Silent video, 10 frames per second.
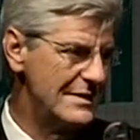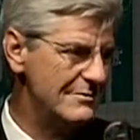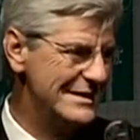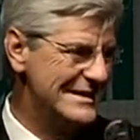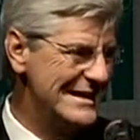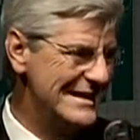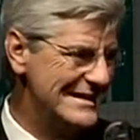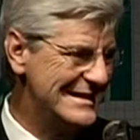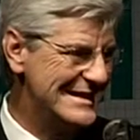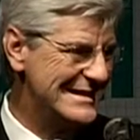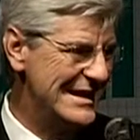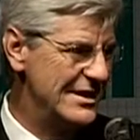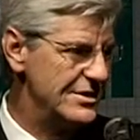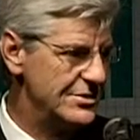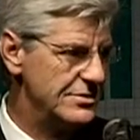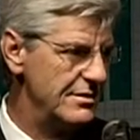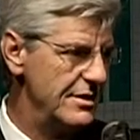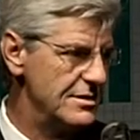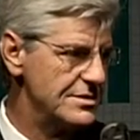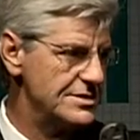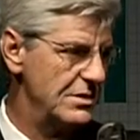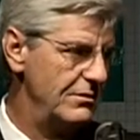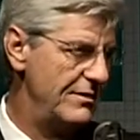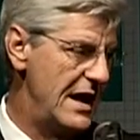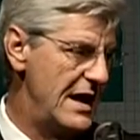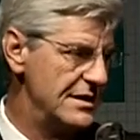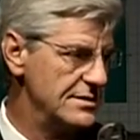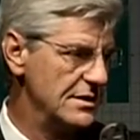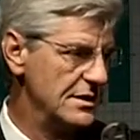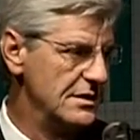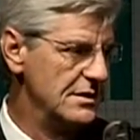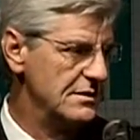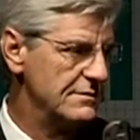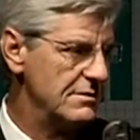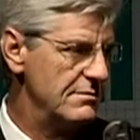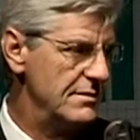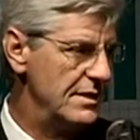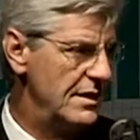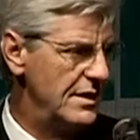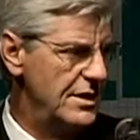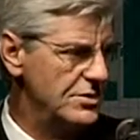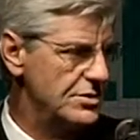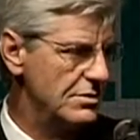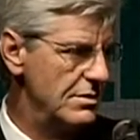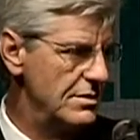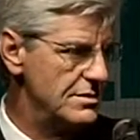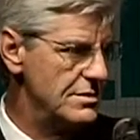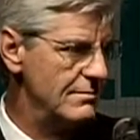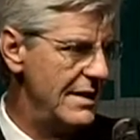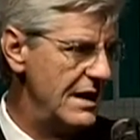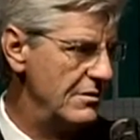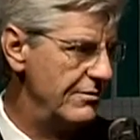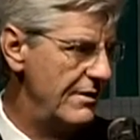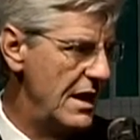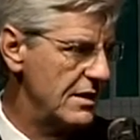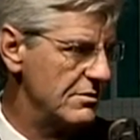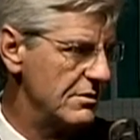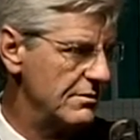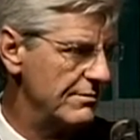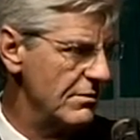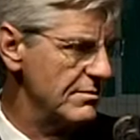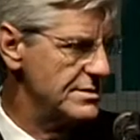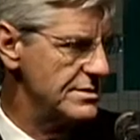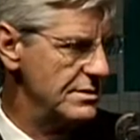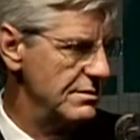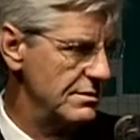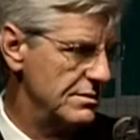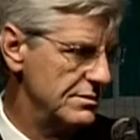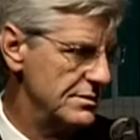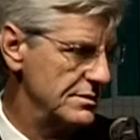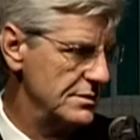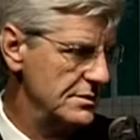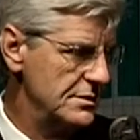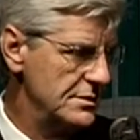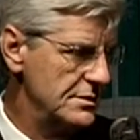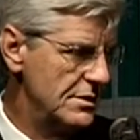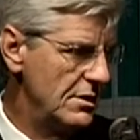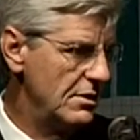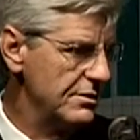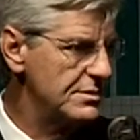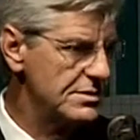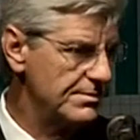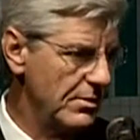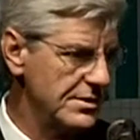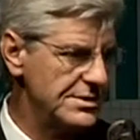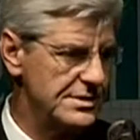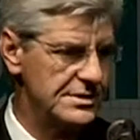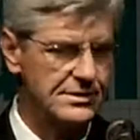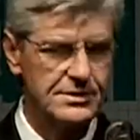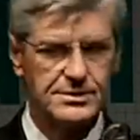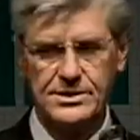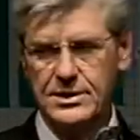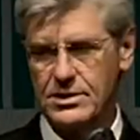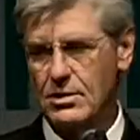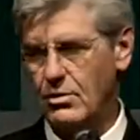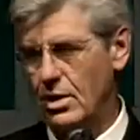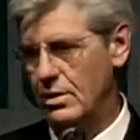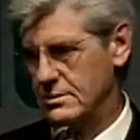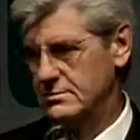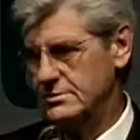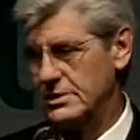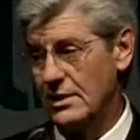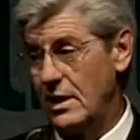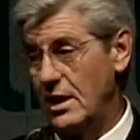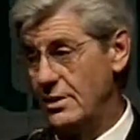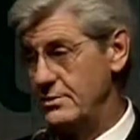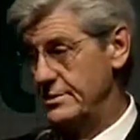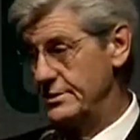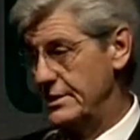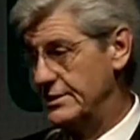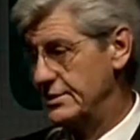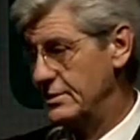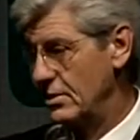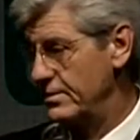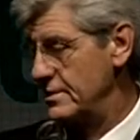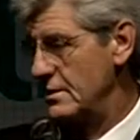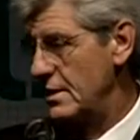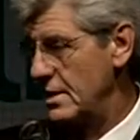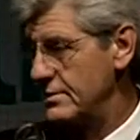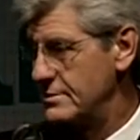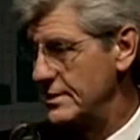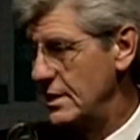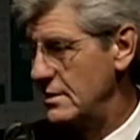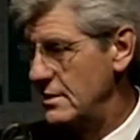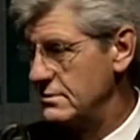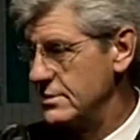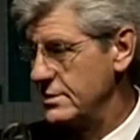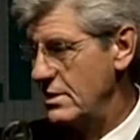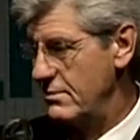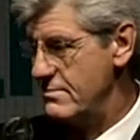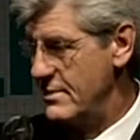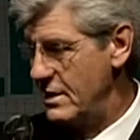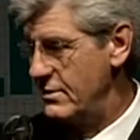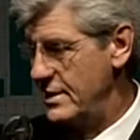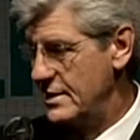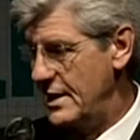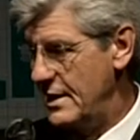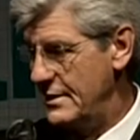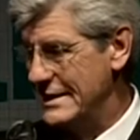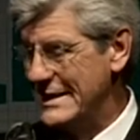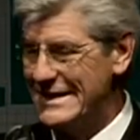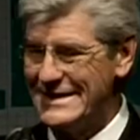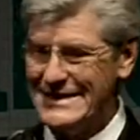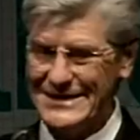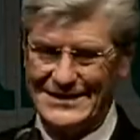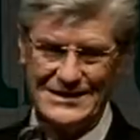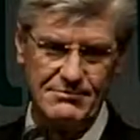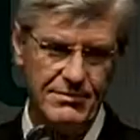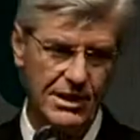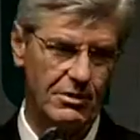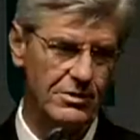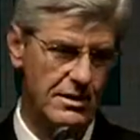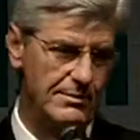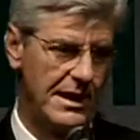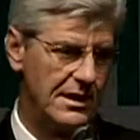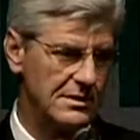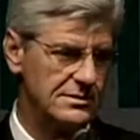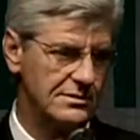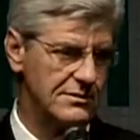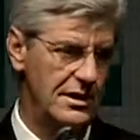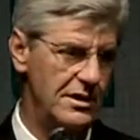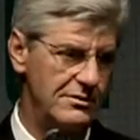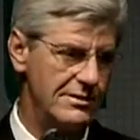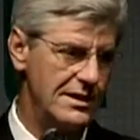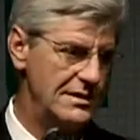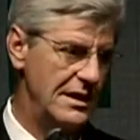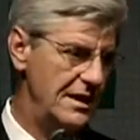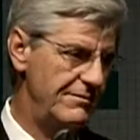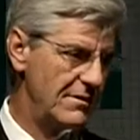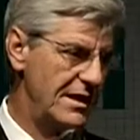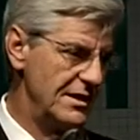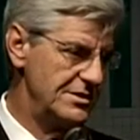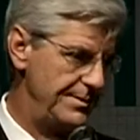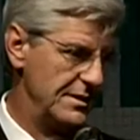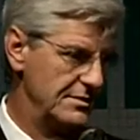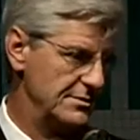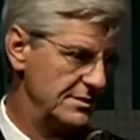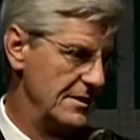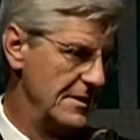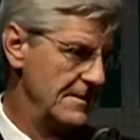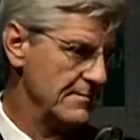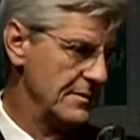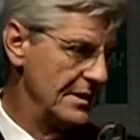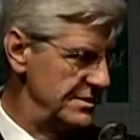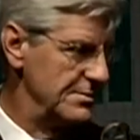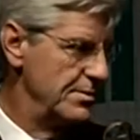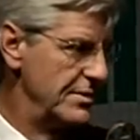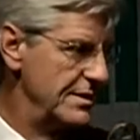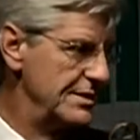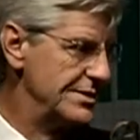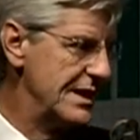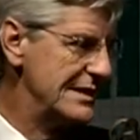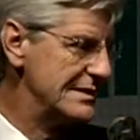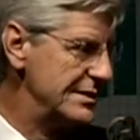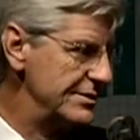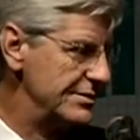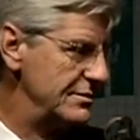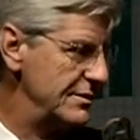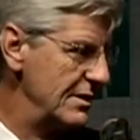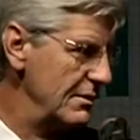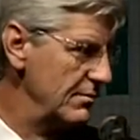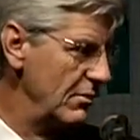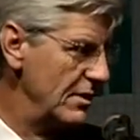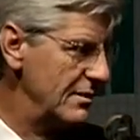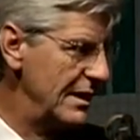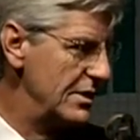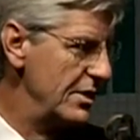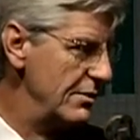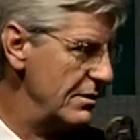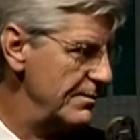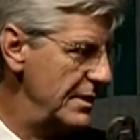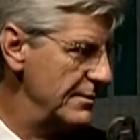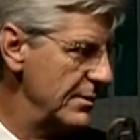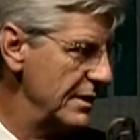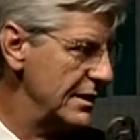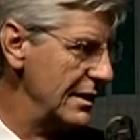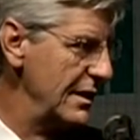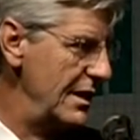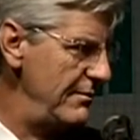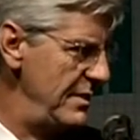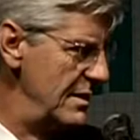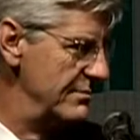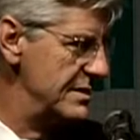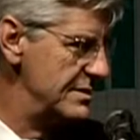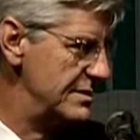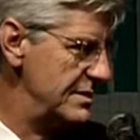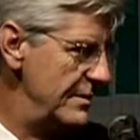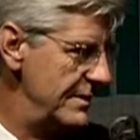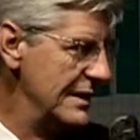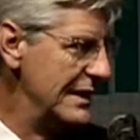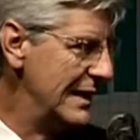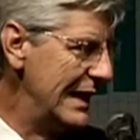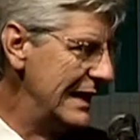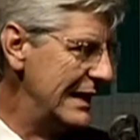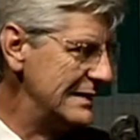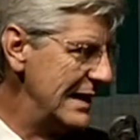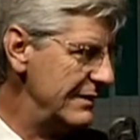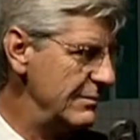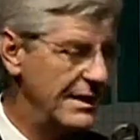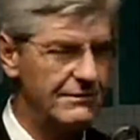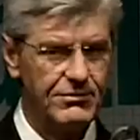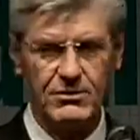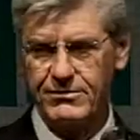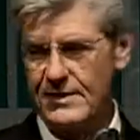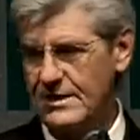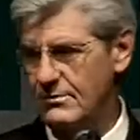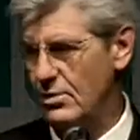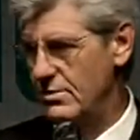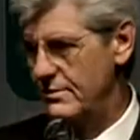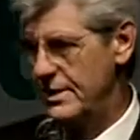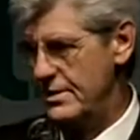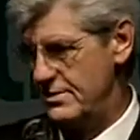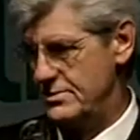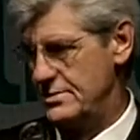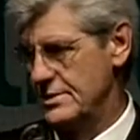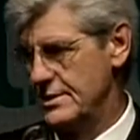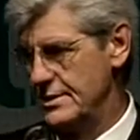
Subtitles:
But this industry is so vast, from insurance to manufacturing, pharmaceuticals, to all the support systems that go on, to laundries. I just opened a laundry not long ago in Marion County that does 1 million pounds of laundry a day for hospitals. That's a pretty good-sized industry. They're employing about 100 people in Columbia, Mississippi. I'd like to have about 4 or 5 more of those.